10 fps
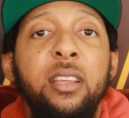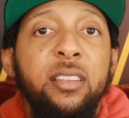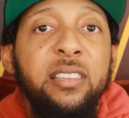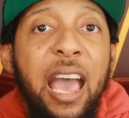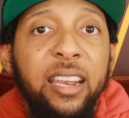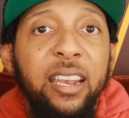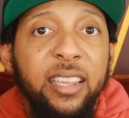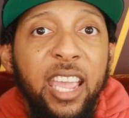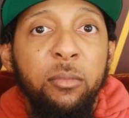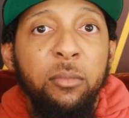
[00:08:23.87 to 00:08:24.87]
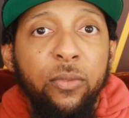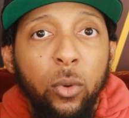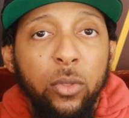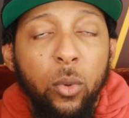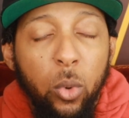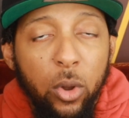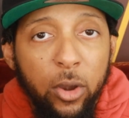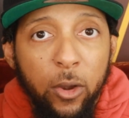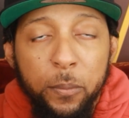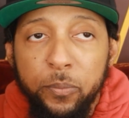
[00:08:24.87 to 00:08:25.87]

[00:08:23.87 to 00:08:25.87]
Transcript: decided the game in the fourth quarter